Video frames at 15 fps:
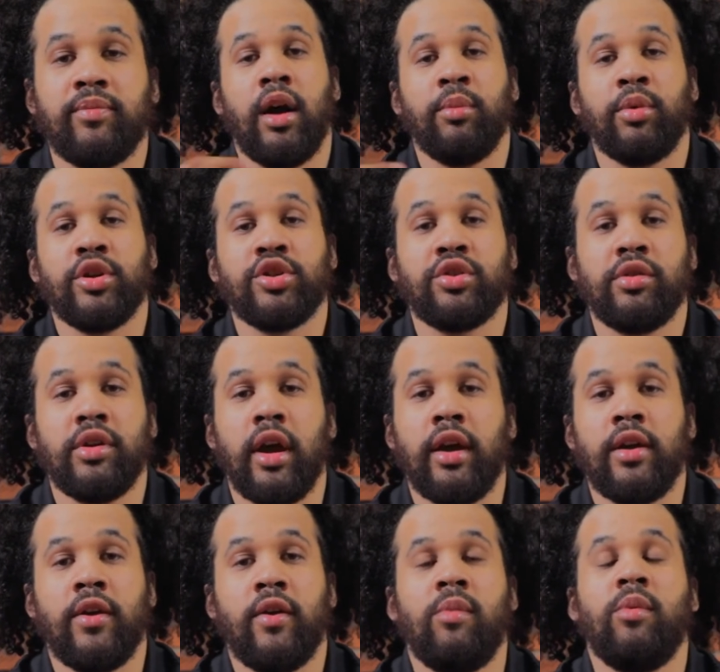I'm going to show you how you
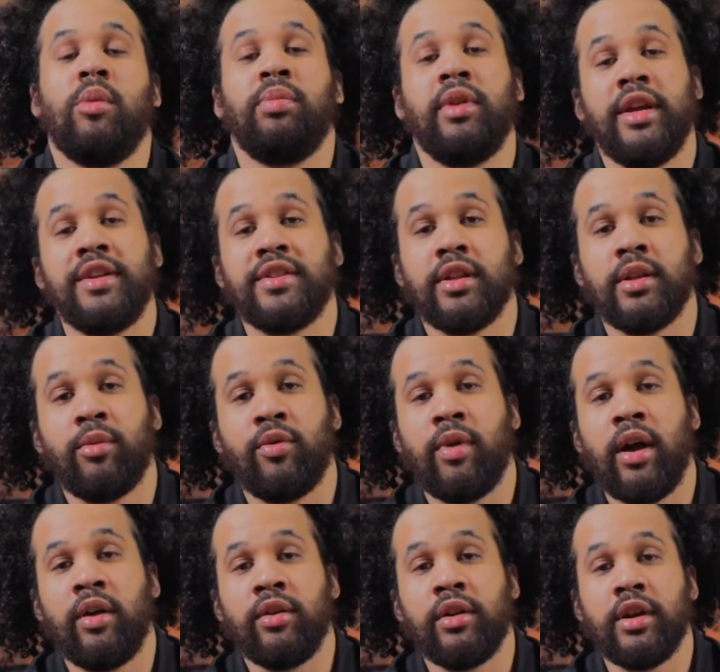can go about placing them
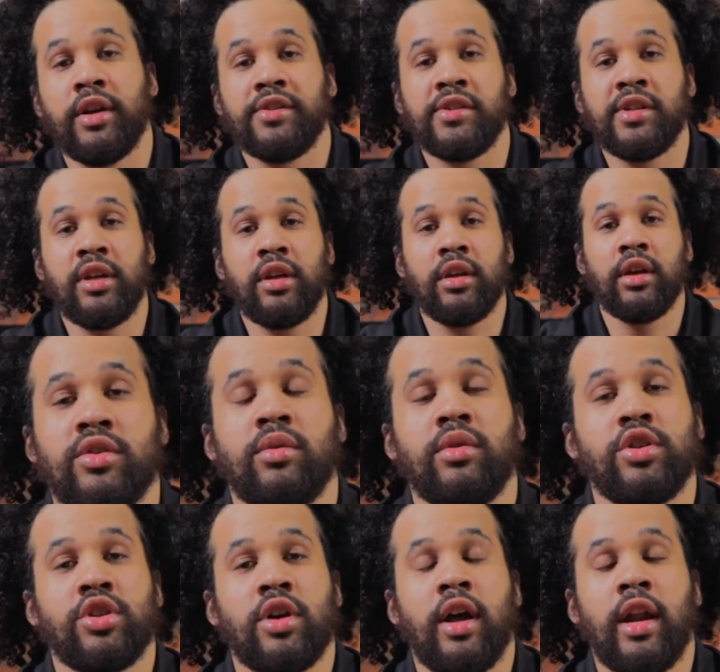around a scene so
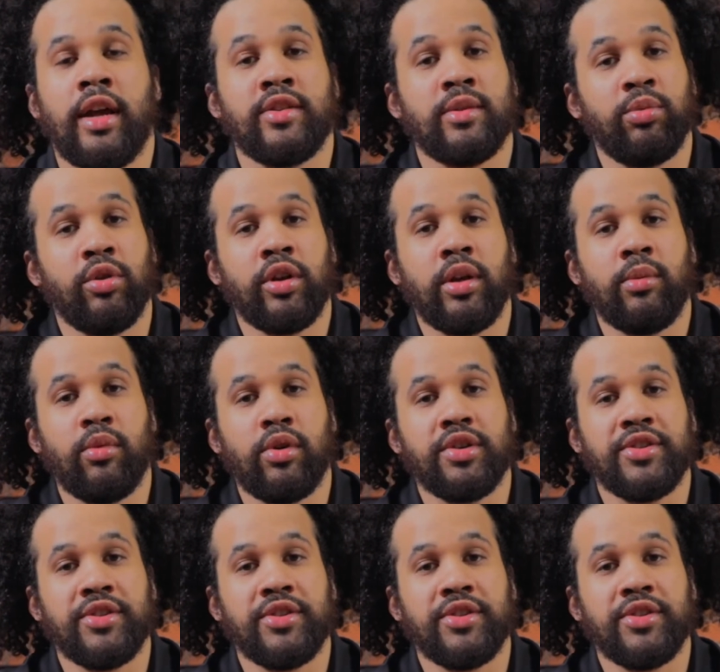the shot ends up looking more